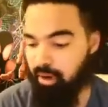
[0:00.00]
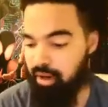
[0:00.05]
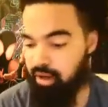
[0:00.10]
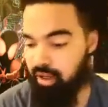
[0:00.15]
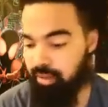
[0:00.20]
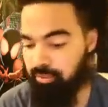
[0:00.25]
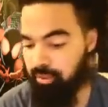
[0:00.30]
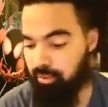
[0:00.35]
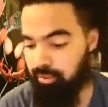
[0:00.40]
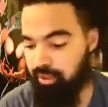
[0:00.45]

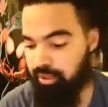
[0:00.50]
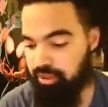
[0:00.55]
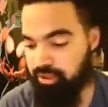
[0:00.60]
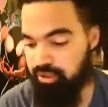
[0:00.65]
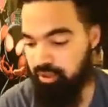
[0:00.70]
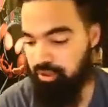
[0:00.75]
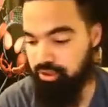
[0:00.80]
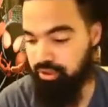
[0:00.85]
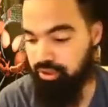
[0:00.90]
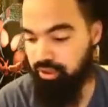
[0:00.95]
up the Winter
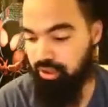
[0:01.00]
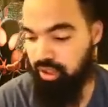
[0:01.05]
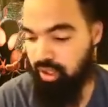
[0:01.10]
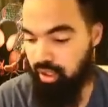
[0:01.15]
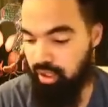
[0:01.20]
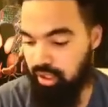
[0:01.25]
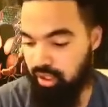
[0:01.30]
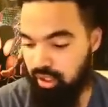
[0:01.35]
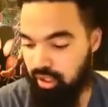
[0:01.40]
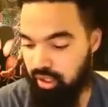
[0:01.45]
Soldier
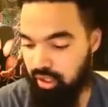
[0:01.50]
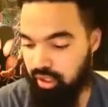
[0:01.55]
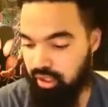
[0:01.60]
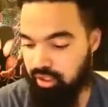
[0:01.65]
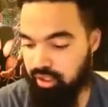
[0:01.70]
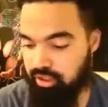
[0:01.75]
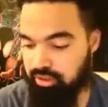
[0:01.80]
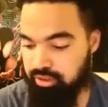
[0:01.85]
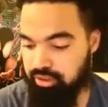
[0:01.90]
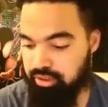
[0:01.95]

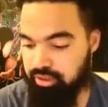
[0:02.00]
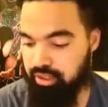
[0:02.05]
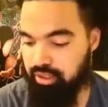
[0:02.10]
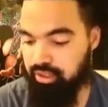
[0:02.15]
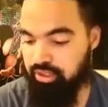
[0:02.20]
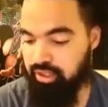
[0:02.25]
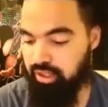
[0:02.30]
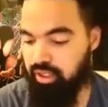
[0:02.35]
synergy,